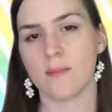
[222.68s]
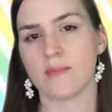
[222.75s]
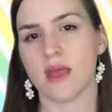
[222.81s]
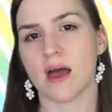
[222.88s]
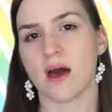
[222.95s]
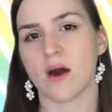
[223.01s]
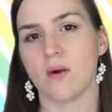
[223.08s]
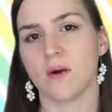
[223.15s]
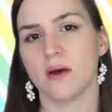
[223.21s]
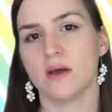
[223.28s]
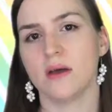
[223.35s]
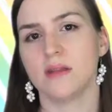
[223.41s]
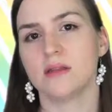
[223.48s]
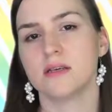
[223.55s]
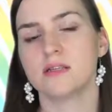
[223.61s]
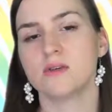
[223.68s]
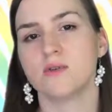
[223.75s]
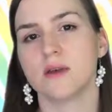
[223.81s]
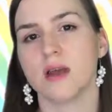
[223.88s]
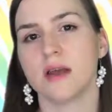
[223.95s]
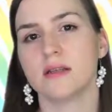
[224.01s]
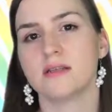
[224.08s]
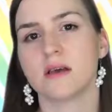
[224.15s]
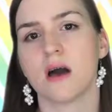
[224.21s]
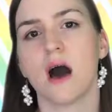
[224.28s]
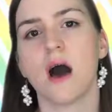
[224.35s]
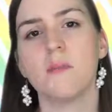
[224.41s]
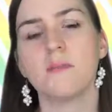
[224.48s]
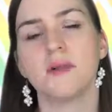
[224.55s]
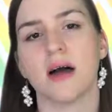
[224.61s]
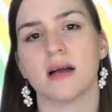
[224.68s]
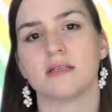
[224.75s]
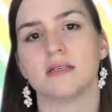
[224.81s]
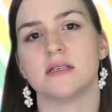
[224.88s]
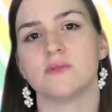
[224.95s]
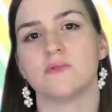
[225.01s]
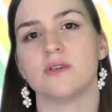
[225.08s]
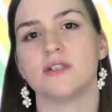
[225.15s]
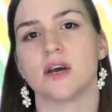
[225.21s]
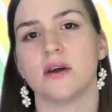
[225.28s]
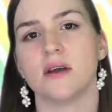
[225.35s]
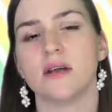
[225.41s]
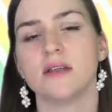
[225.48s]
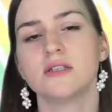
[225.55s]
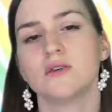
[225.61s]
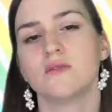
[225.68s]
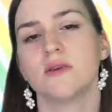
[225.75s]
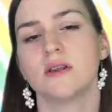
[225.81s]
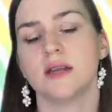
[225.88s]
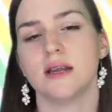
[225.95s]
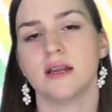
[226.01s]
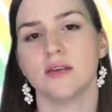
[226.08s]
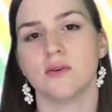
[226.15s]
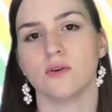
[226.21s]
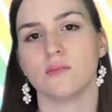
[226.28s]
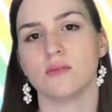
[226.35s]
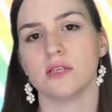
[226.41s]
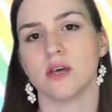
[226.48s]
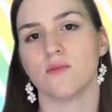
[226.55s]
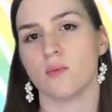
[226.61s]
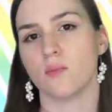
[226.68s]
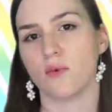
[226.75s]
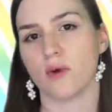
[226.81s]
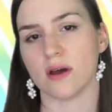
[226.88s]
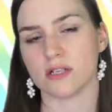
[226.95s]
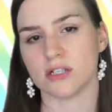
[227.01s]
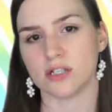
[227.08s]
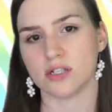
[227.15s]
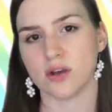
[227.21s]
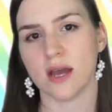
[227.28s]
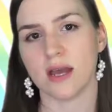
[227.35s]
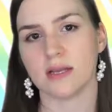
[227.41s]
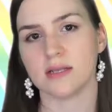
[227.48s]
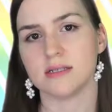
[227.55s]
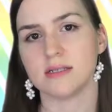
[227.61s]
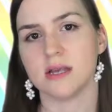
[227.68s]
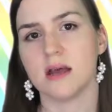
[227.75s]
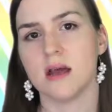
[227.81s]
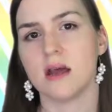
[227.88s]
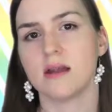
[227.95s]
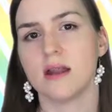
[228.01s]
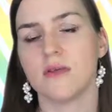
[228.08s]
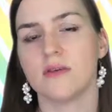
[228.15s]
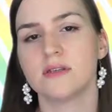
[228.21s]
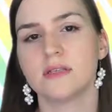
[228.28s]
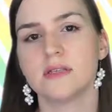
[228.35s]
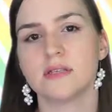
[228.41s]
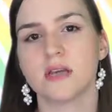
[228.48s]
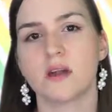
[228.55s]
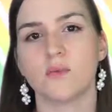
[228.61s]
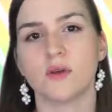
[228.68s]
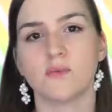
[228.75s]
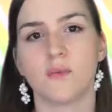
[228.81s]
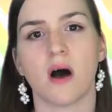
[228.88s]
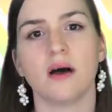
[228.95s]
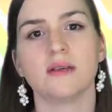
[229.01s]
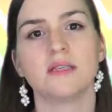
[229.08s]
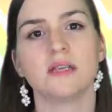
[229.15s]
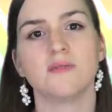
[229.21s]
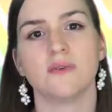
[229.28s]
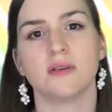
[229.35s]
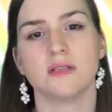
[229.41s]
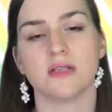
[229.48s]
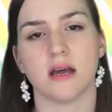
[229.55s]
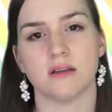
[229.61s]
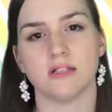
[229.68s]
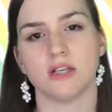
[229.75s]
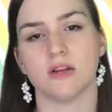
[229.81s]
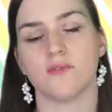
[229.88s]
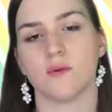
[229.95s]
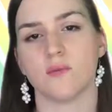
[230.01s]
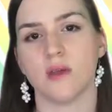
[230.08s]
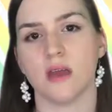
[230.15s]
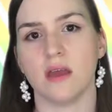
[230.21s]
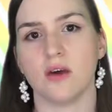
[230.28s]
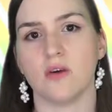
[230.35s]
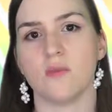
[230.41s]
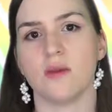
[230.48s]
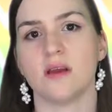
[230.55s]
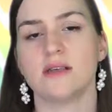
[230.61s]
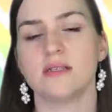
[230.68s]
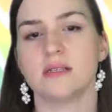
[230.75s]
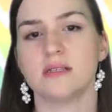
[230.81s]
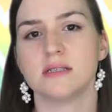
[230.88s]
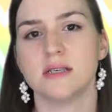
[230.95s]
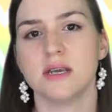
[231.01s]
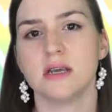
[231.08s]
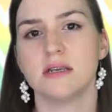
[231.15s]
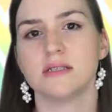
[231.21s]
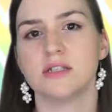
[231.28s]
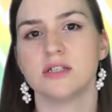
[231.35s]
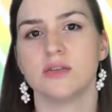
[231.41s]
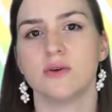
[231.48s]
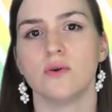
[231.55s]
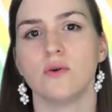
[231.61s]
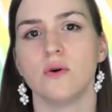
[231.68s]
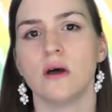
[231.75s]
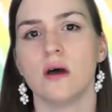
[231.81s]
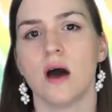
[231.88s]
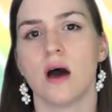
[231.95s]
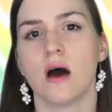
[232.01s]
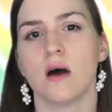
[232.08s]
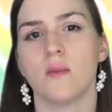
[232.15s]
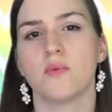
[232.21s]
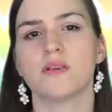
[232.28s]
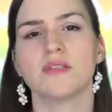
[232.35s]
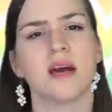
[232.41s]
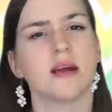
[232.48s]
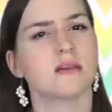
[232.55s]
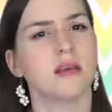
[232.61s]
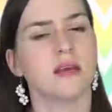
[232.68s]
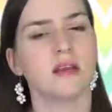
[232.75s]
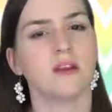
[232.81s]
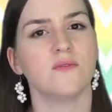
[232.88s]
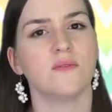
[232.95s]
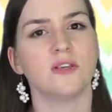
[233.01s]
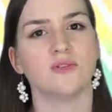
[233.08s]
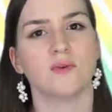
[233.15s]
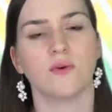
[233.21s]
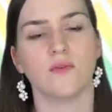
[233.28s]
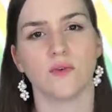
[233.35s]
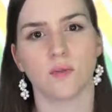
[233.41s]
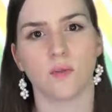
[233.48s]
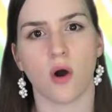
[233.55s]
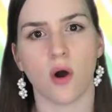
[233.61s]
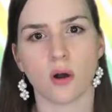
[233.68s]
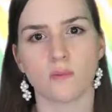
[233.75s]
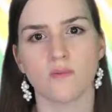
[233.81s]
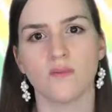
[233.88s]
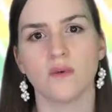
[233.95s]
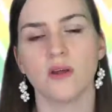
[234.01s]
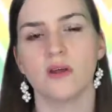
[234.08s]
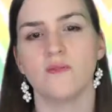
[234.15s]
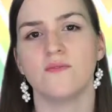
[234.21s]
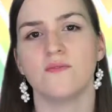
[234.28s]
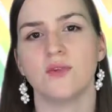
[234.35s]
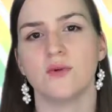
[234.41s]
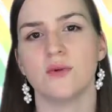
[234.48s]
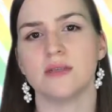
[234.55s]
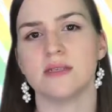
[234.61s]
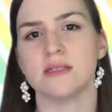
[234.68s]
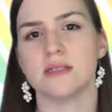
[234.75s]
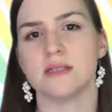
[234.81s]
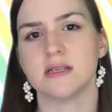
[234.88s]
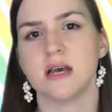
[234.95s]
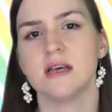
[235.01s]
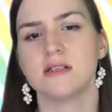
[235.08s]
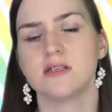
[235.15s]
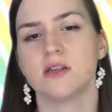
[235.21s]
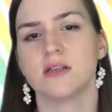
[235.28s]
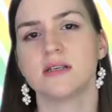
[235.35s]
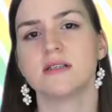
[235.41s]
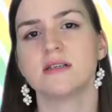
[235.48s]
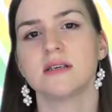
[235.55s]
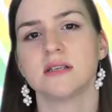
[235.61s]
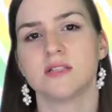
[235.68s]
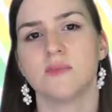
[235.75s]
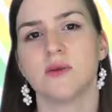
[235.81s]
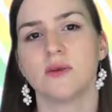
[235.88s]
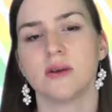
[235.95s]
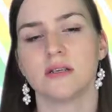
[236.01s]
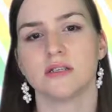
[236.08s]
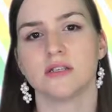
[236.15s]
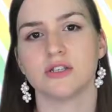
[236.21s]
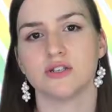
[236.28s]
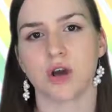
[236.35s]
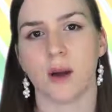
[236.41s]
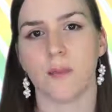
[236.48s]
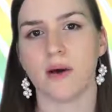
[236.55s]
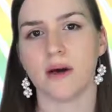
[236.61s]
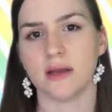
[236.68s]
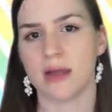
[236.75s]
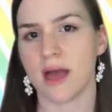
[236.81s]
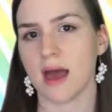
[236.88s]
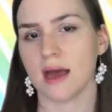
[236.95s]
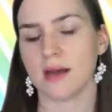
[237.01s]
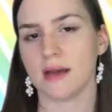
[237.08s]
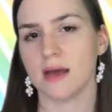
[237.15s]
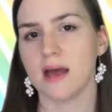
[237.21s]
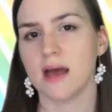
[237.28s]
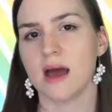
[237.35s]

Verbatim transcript: Now, this creates complexes which are interrelated groups of repressed traits. Now this is done with positive intention from the ego because it seeks to uh, protect the individual from harmful influences so it doesn't experience the trauma again.